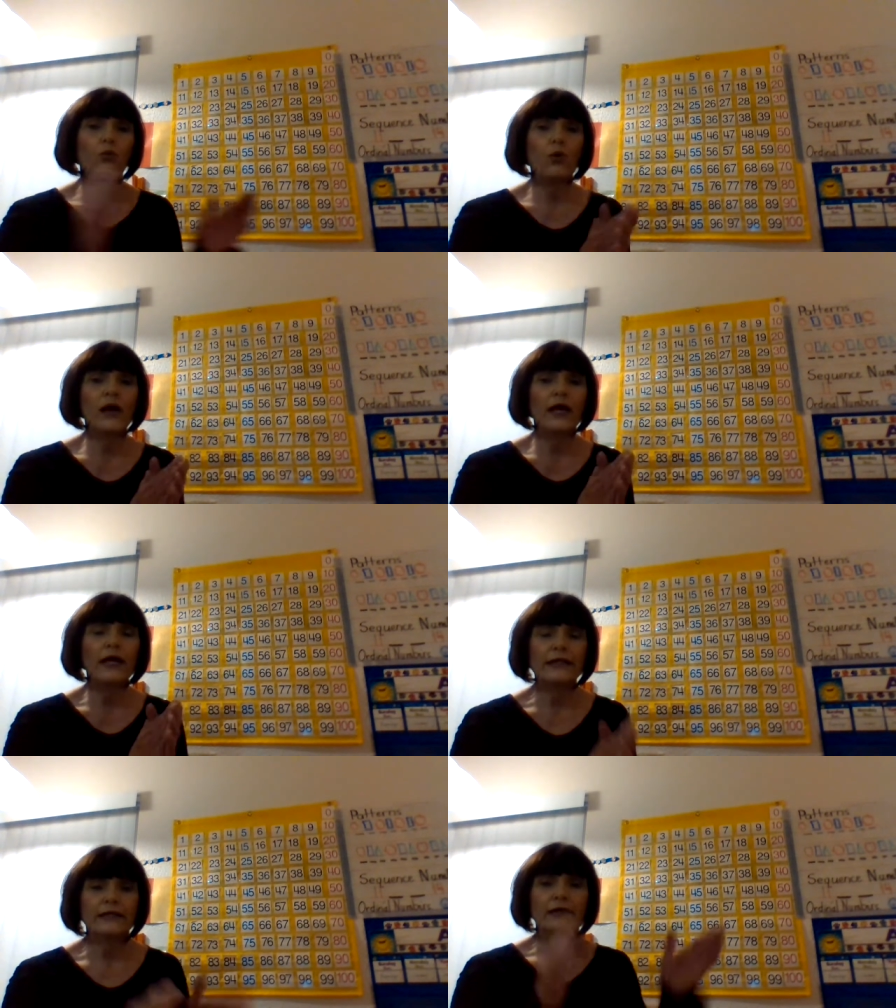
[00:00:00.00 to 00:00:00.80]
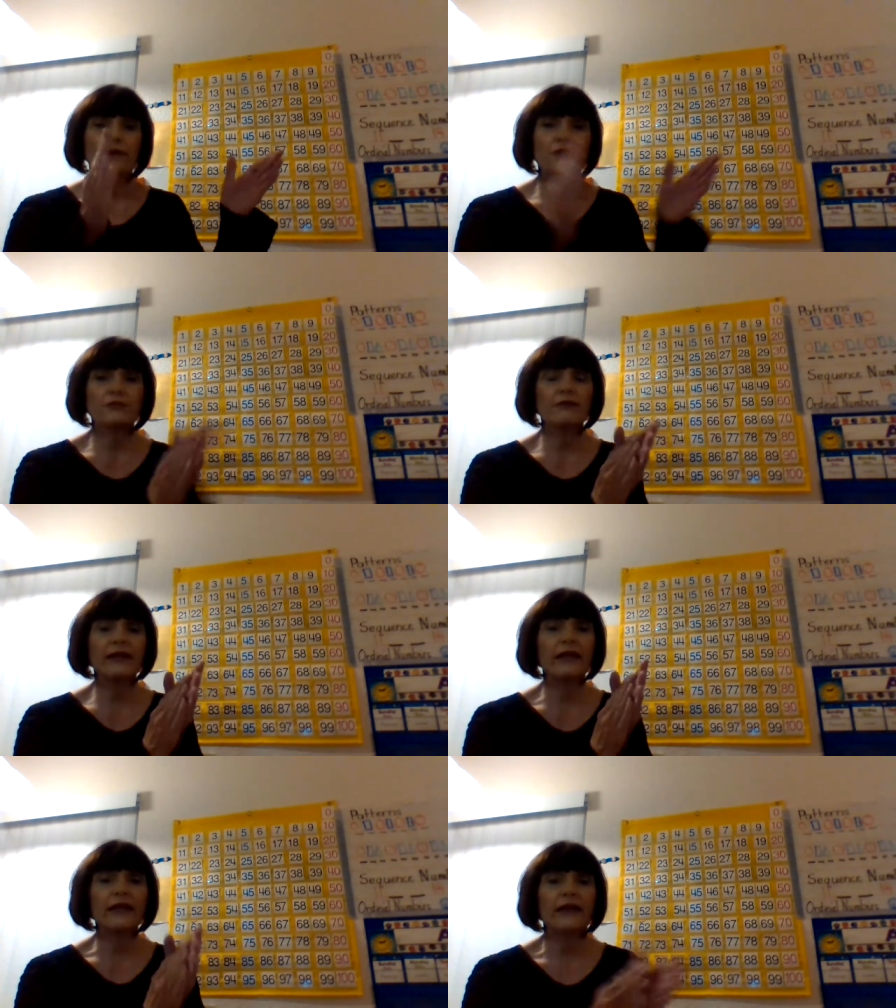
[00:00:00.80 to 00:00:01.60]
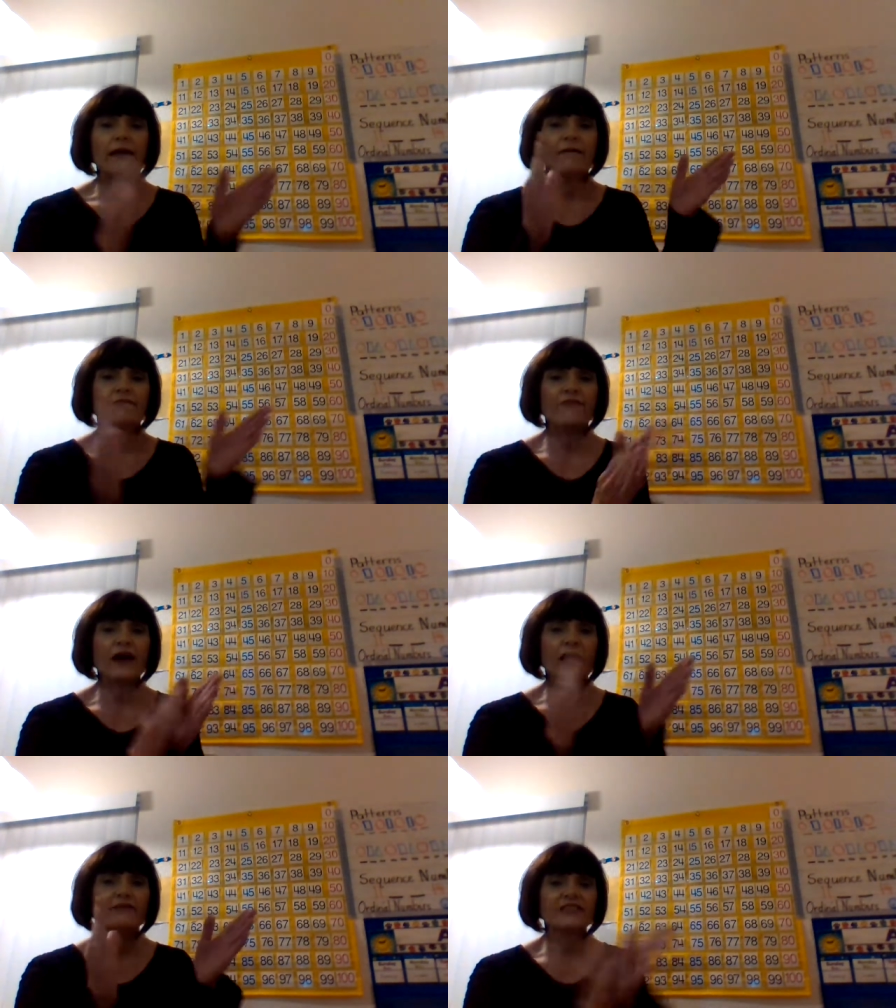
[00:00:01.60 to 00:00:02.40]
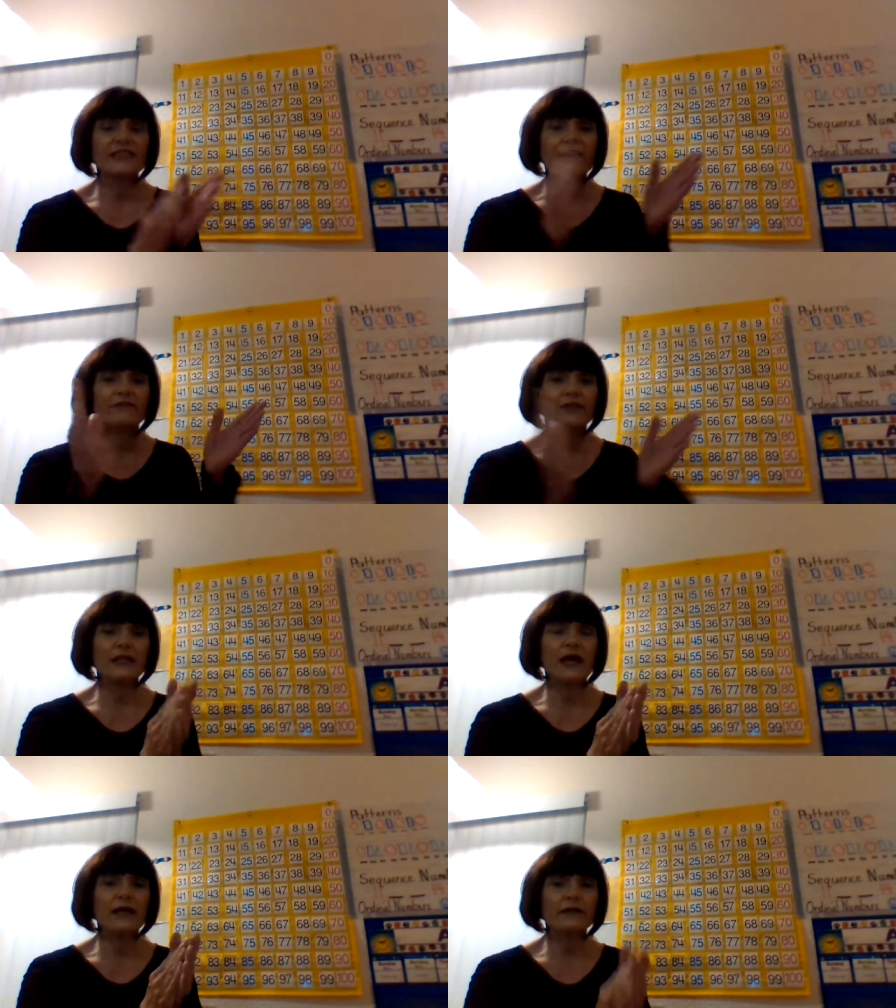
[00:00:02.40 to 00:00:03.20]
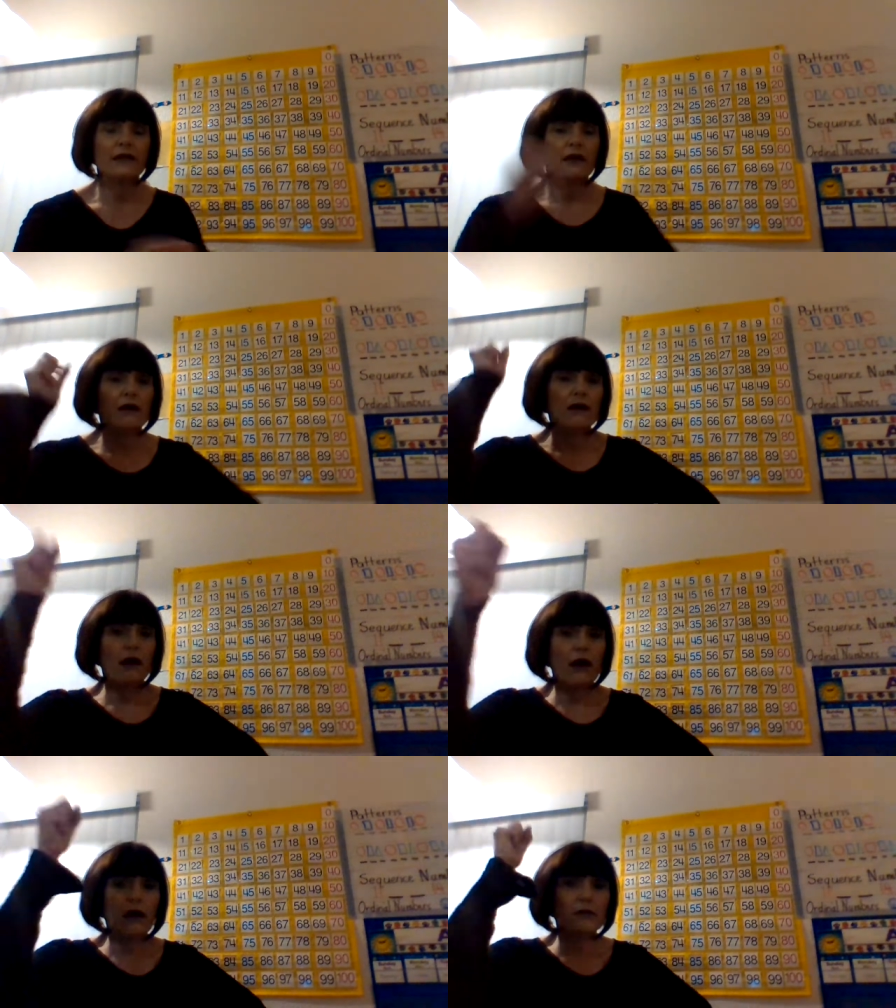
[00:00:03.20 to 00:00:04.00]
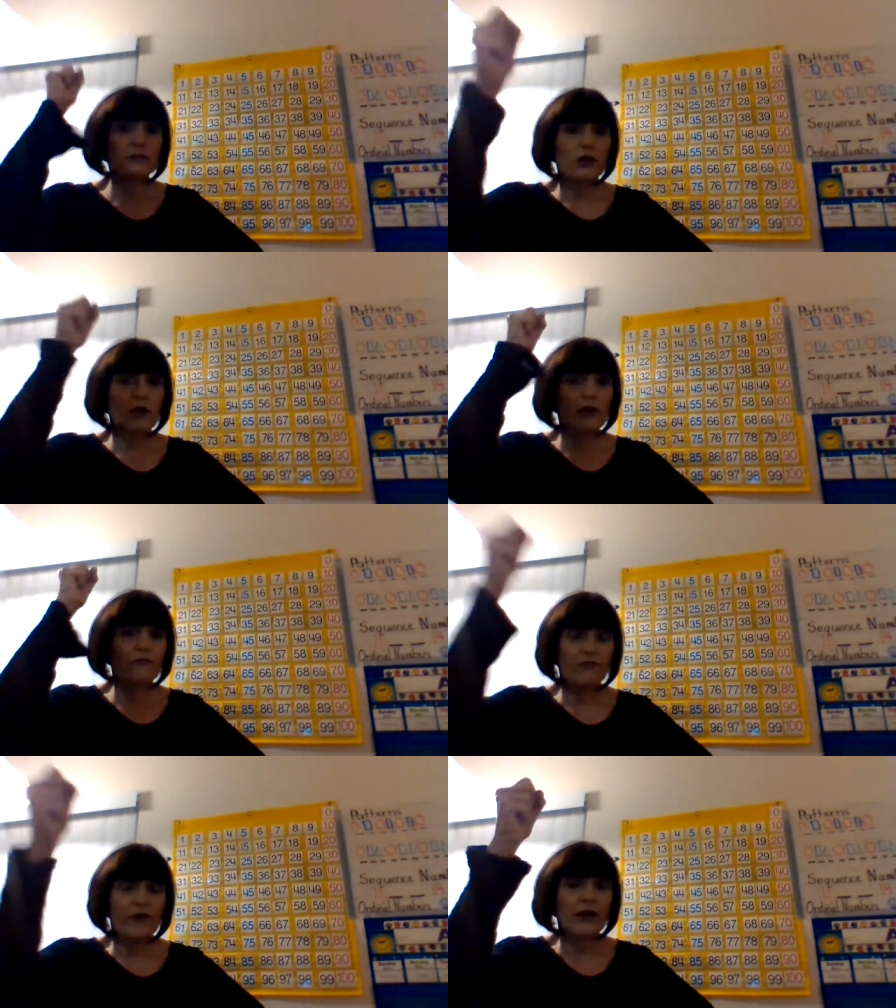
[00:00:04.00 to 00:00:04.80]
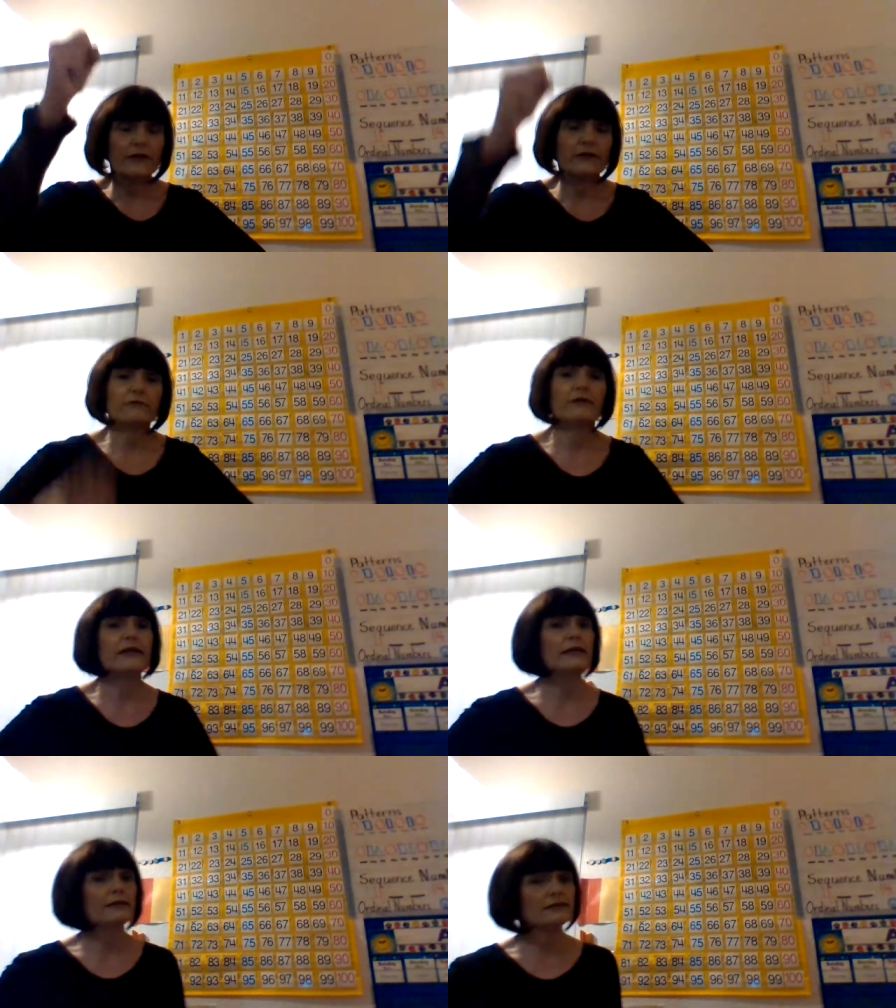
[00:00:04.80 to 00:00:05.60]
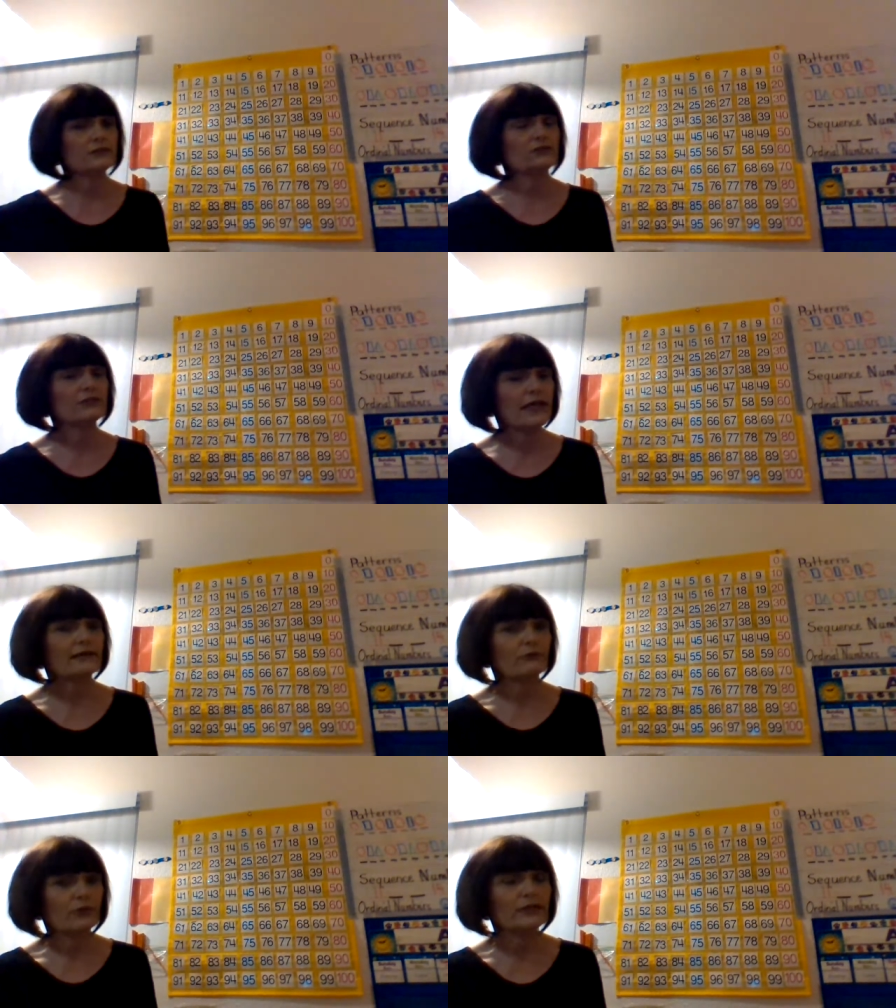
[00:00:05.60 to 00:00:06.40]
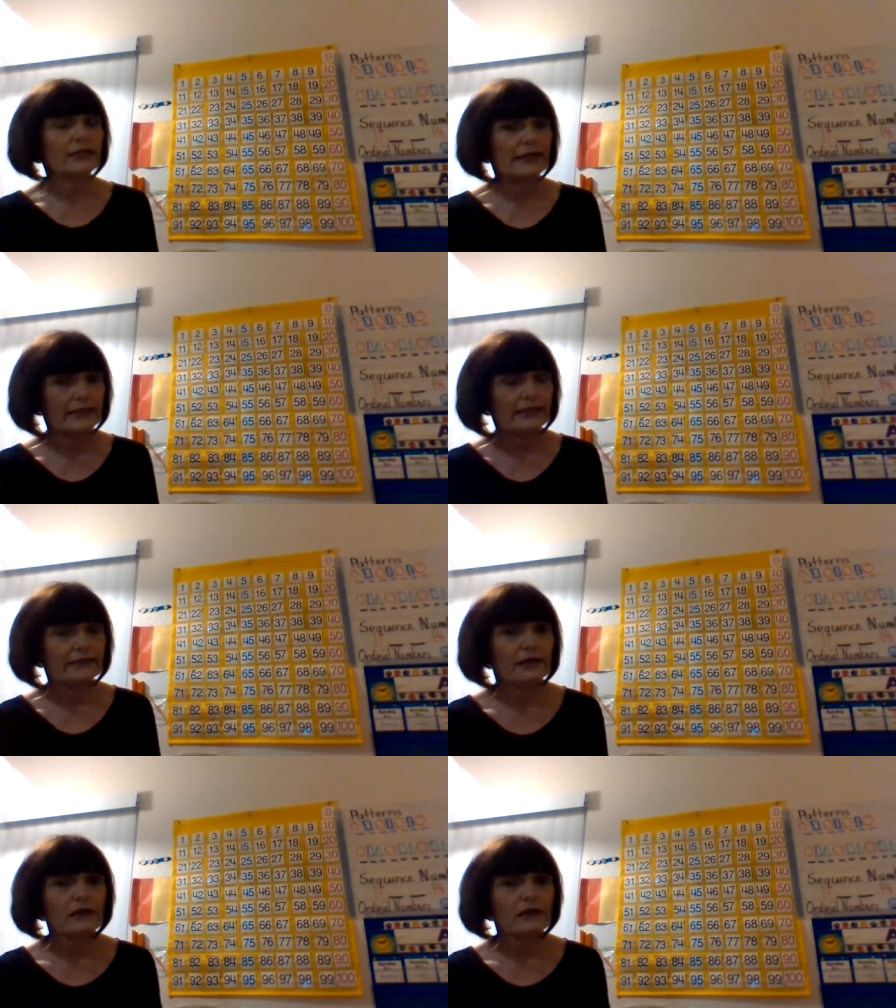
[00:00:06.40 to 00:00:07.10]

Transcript: 1, 3, 5, 7, 9. Odds are fine. Ready? Let's do that one again.